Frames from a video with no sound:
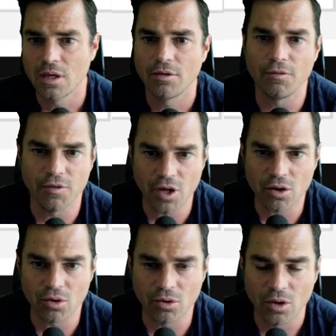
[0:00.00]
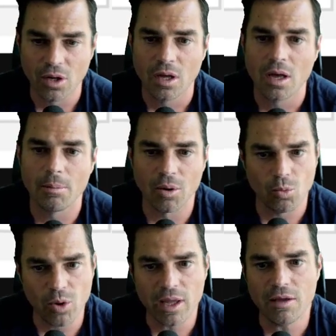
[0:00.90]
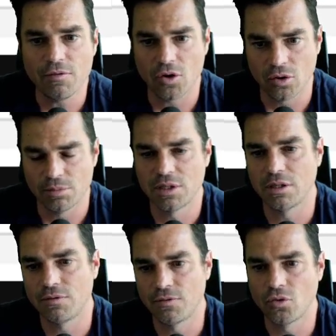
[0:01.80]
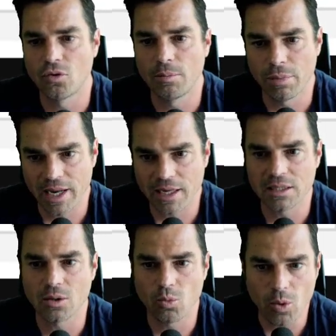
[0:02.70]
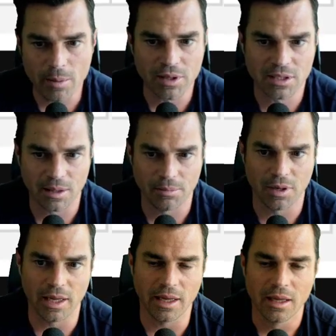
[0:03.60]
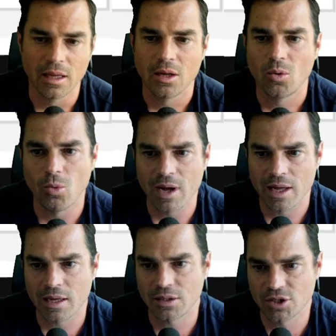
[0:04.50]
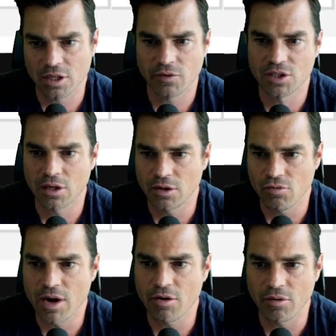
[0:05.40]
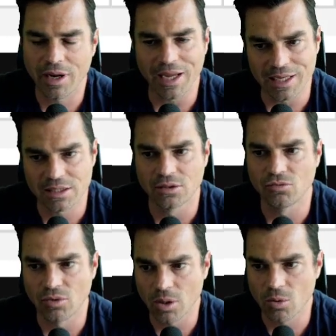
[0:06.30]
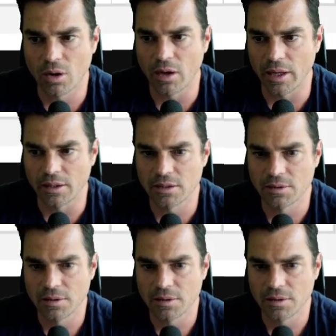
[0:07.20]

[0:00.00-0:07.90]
Vue, but we've opted for Blazor WebAssembly, where server-side rendering isn't required.